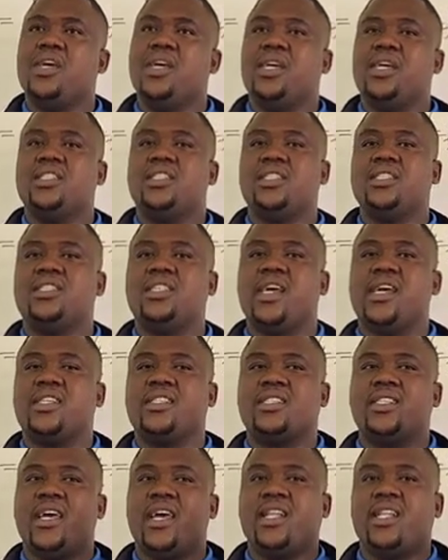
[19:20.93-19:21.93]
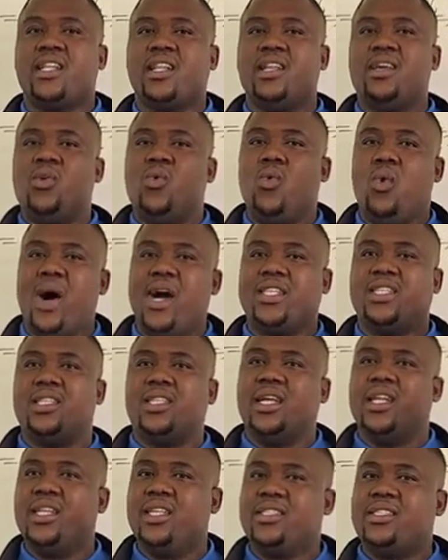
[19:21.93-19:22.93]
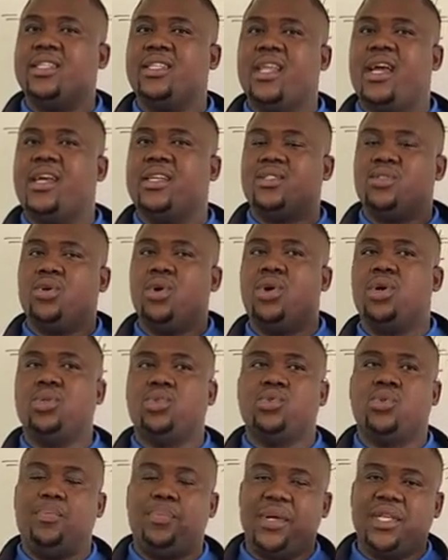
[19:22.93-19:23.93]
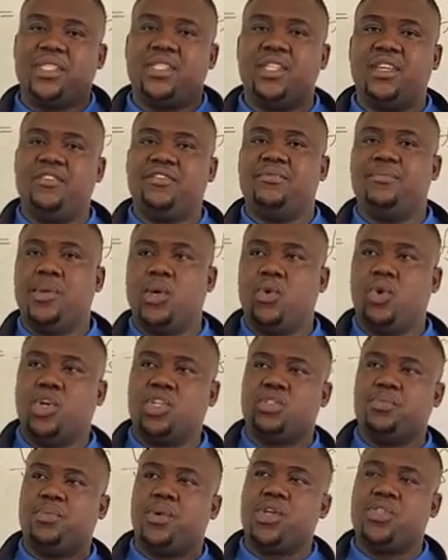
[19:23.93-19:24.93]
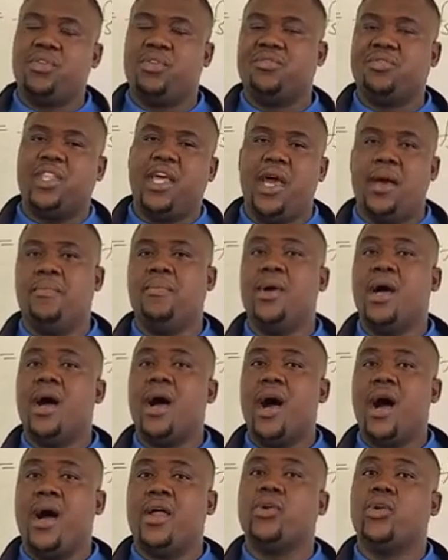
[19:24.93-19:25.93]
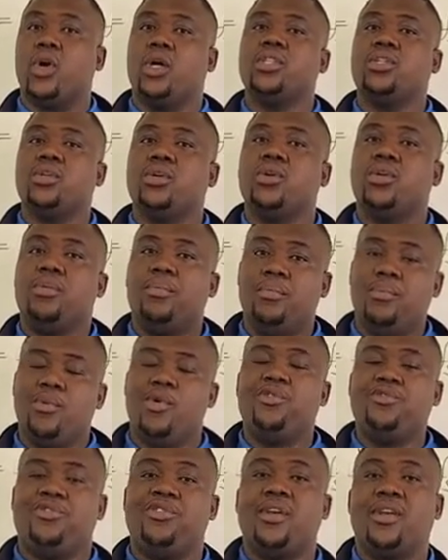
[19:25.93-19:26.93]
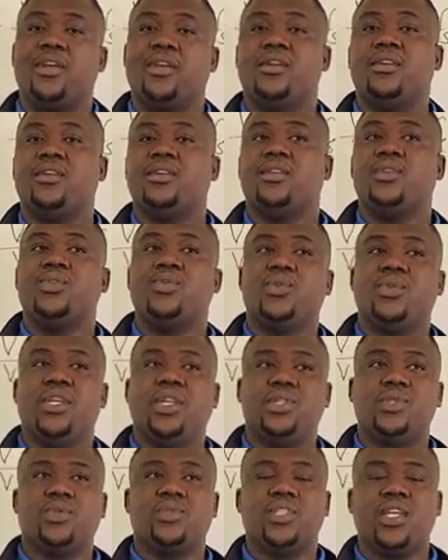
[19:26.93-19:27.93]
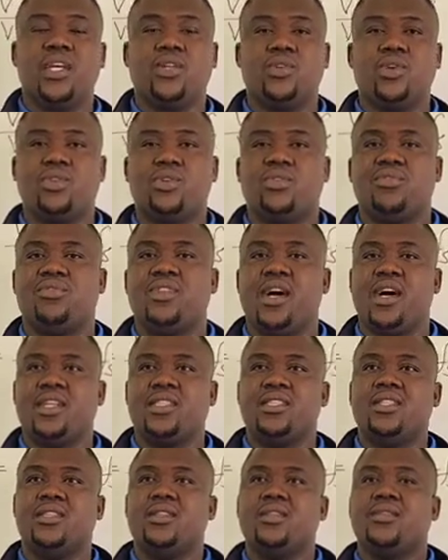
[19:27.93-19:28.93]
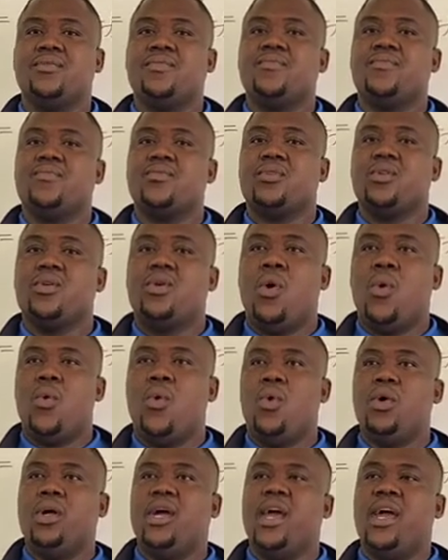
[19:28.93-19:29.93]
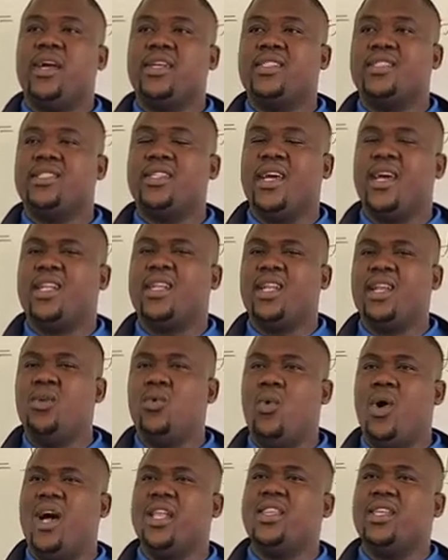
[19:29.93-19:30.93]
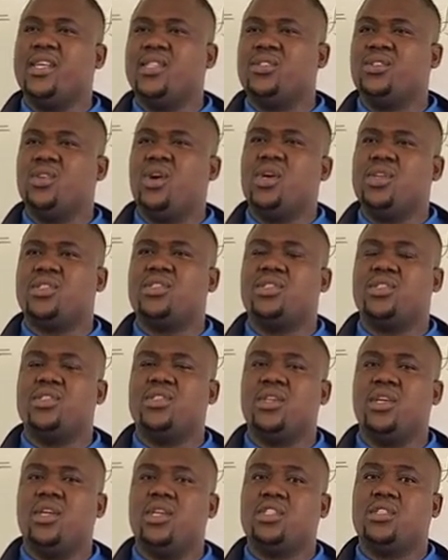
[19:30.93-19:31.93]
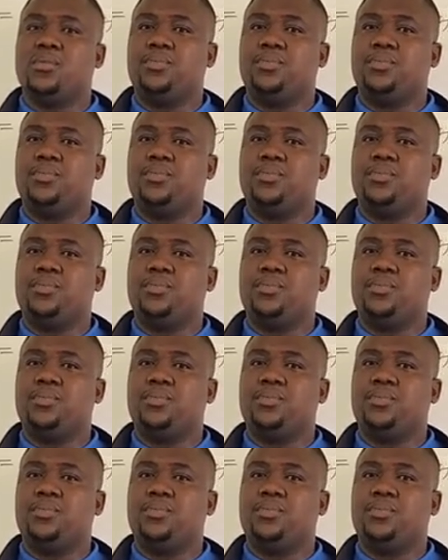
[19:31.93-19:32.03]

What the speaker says: it is exactly what the listener is going to perceive because both of them are not moving. You need to take note of that. Exactly what the source